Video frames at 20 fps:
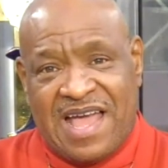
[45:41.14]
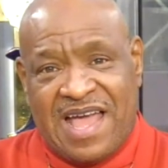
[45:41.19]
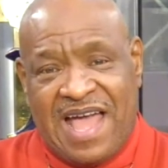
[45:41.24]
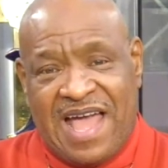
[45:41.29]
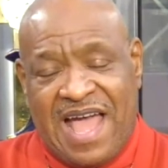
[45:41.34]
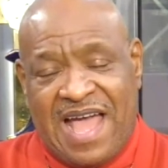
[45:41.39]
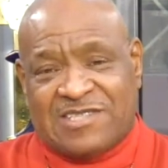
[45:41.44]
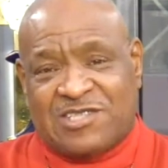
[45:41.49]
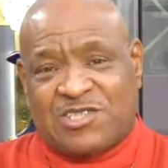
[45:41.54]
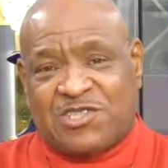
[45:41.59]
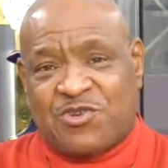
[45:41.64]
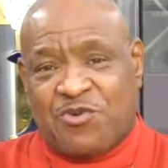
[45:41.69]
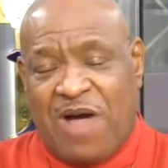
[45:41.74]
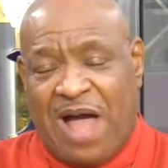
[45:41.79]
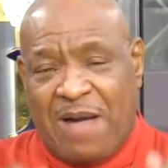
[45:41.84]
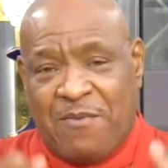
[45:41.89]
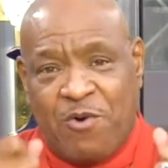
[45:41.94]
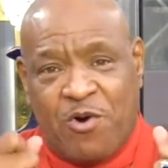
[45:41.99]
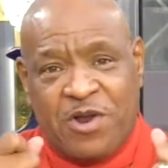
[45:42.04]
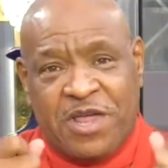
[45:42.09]
And so
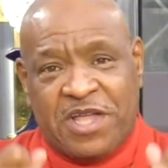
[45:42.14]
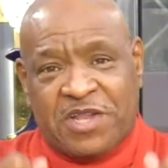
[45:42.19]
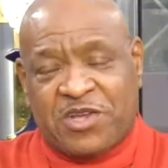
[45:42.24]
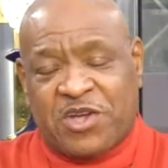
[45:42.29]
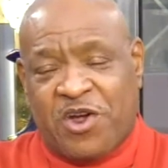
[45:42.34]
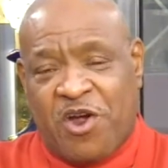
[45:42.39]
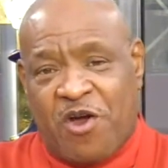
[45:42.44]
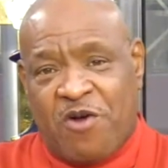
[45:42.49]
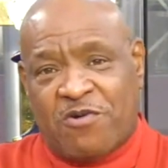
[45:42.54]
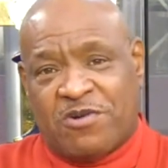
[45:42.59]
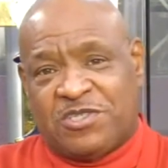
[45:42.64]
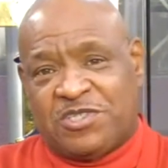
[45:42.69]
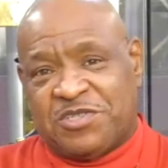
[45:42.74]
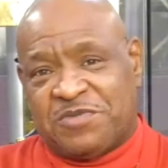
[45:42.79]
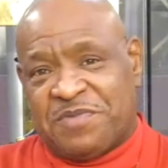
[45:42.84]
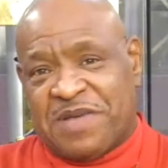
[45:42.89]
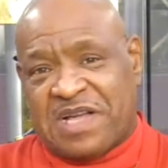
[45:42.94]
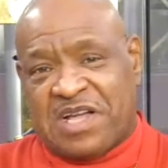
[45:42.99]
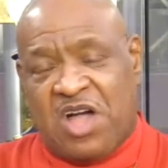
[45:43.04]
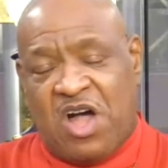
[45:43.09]
I want to encourage you
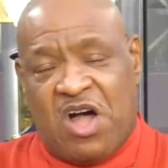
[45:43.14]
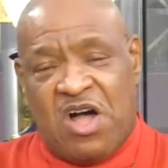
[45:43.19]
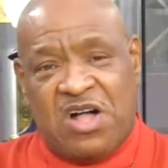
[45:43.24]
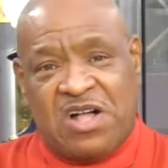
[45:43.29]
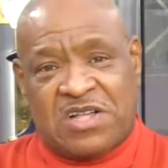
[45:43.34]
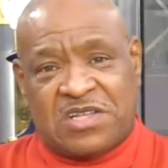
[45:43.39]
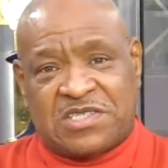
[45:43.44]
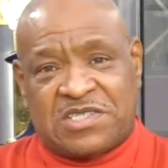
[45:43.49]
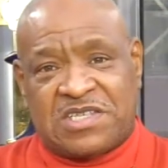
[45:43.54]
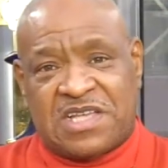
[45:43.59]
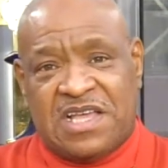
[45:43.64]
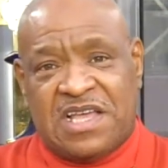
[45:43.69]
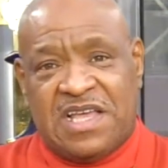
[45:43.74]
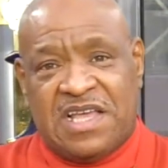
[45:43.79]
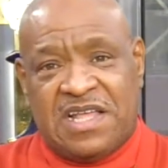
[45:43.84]
because